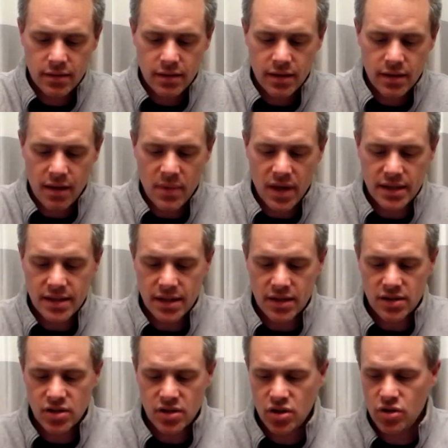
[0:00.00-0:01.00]
That means
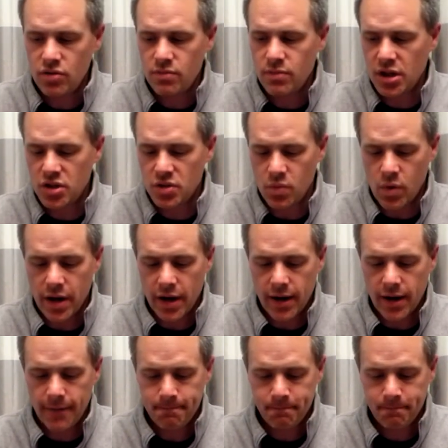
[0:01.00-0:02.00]
there's too much
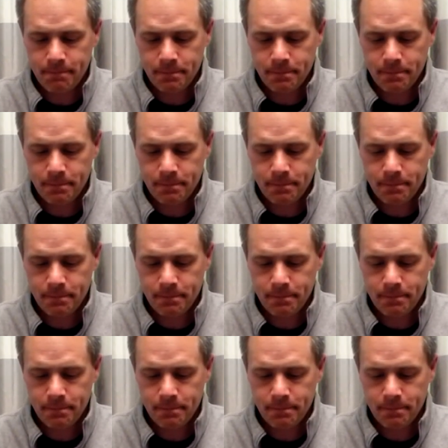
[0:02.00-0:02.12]
water.